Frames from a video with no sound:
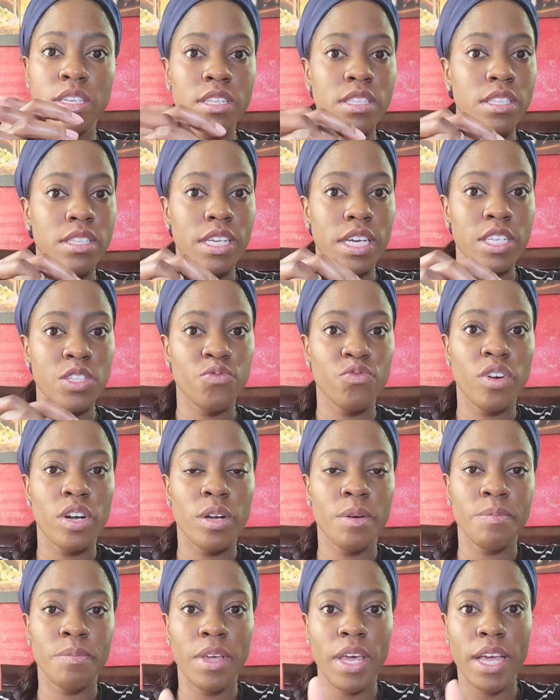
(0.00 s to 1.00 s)
insects
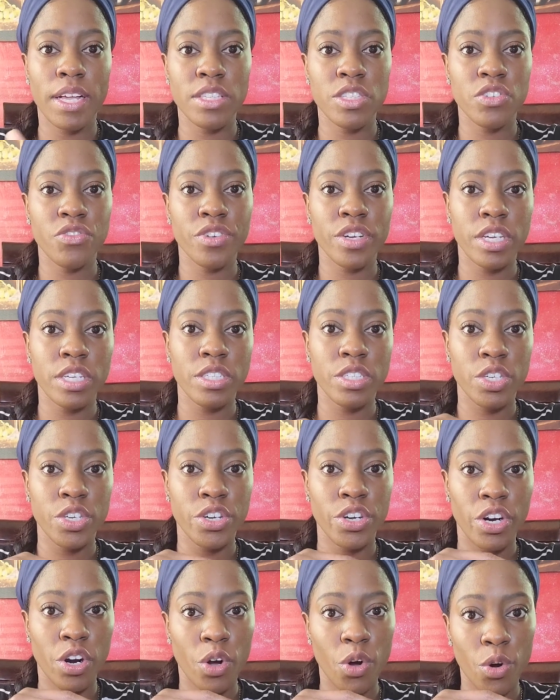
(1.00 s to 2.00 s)
from entering into
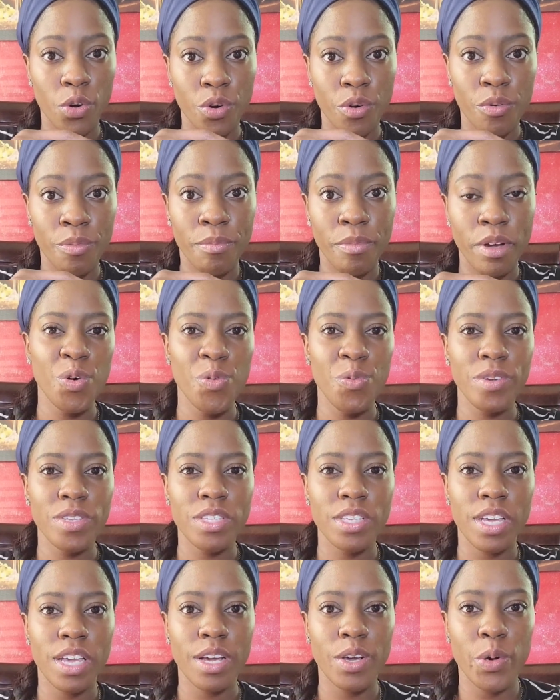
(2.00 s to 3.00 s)
your home. Who
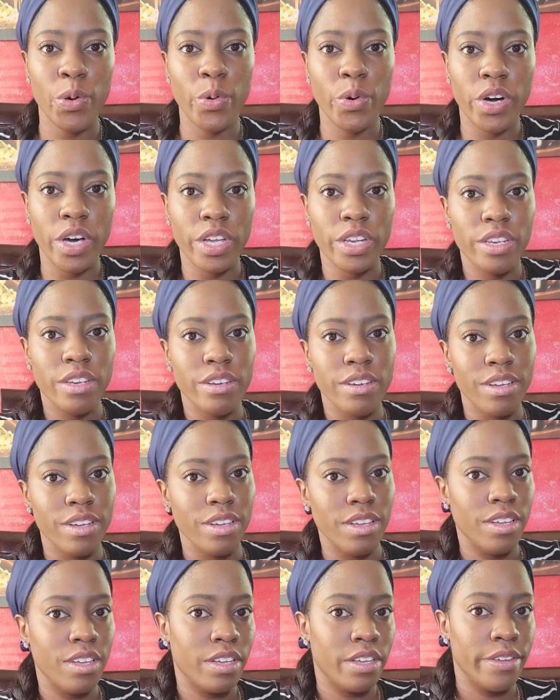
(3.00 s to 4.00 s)
wants to get caught
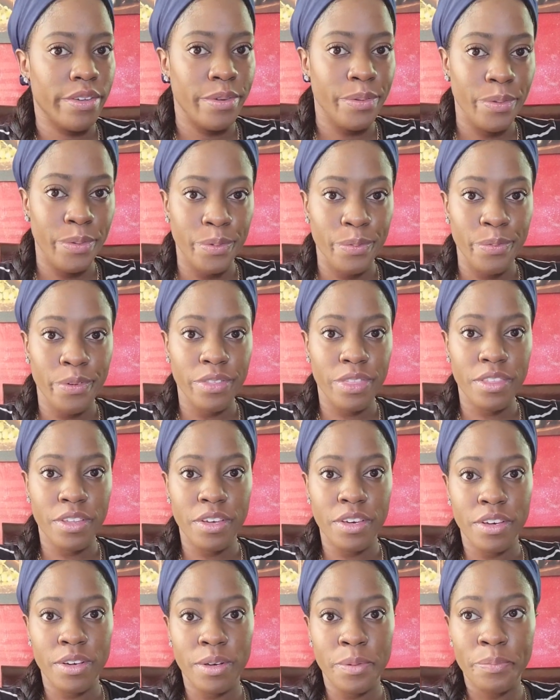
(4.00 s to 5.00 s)
with
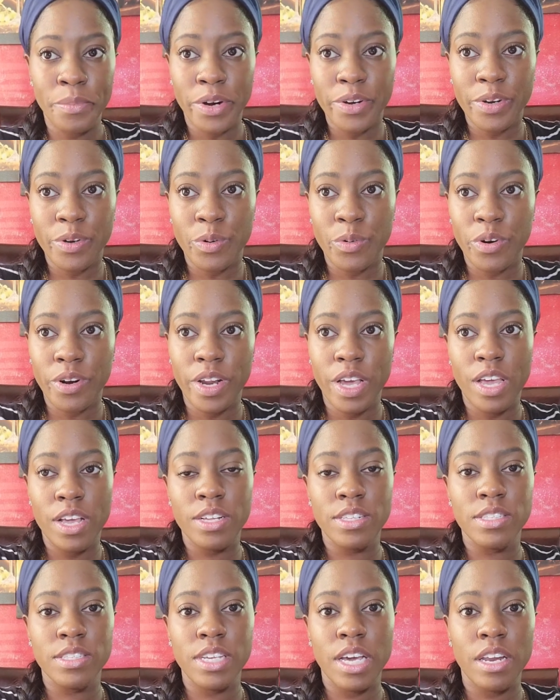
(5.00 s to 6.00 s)
a murder hornet
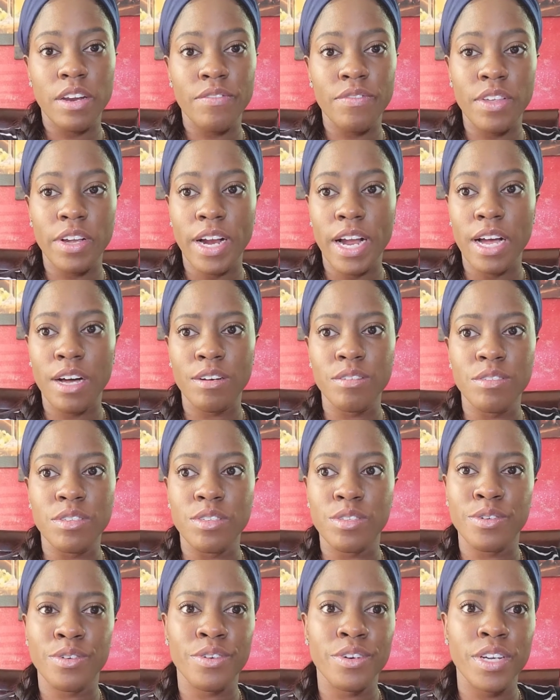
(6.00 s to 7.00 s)
inside of their
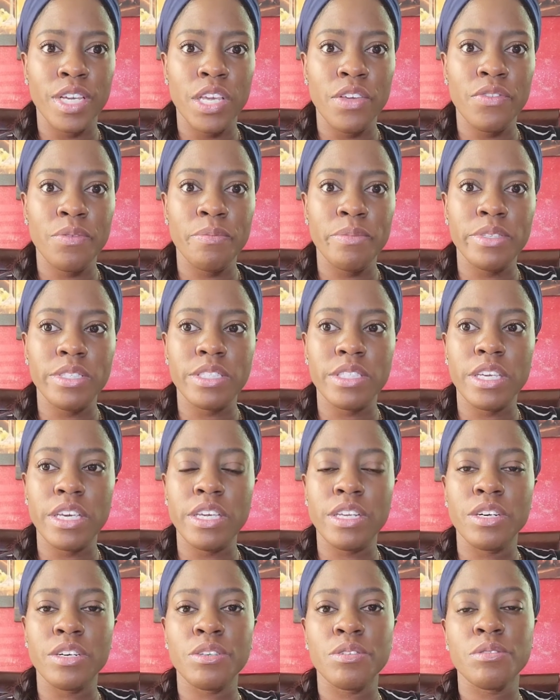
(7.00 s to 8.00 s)
house? But even
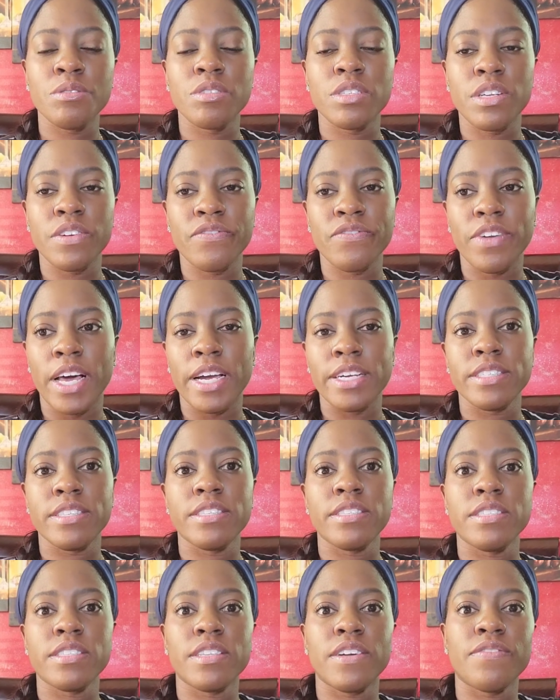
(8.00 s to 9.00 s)
mosquitoes and flies
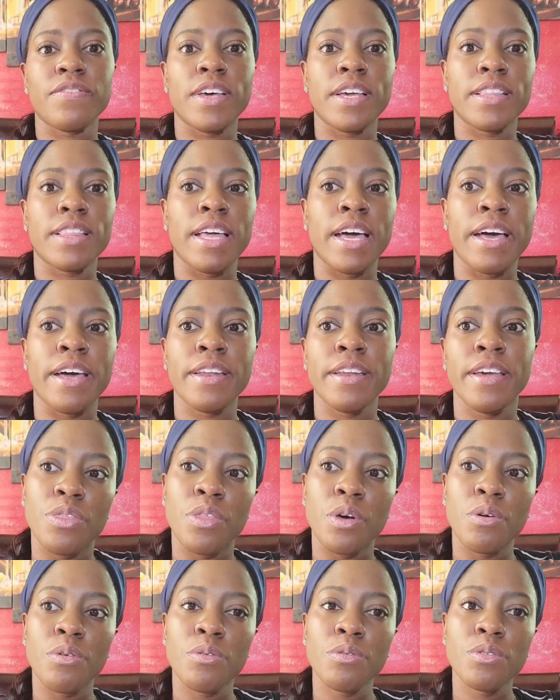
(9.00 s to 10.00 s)
and stuff like that.
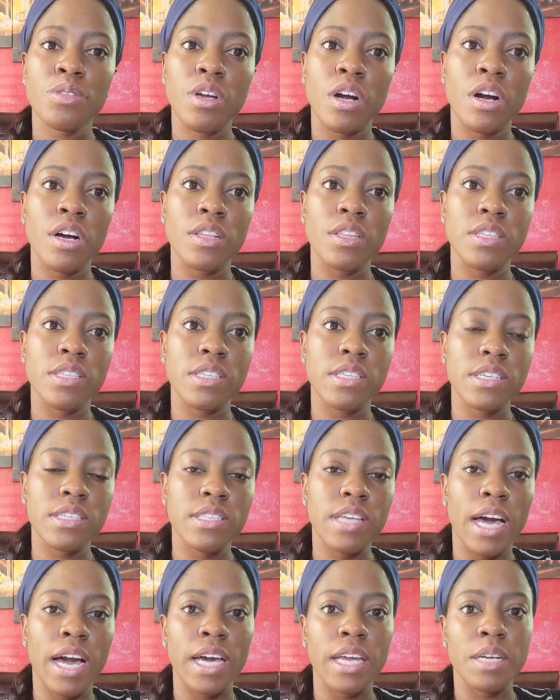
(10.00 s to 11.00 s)
Those are the
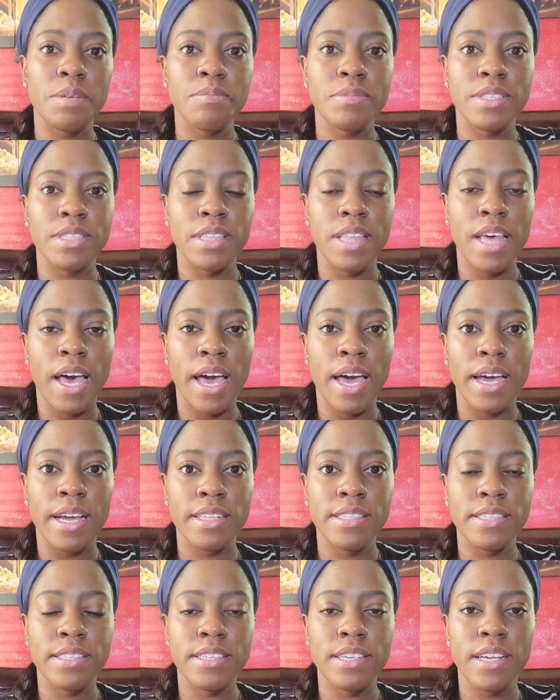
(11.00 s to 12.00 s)
six items
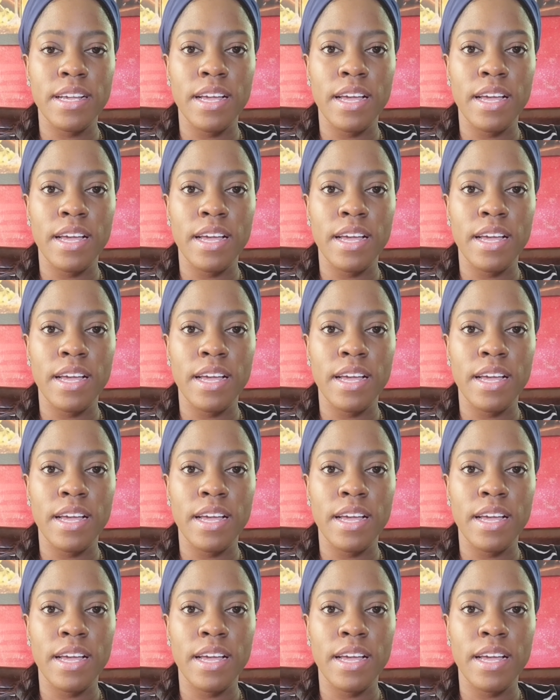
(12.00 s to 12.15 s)
that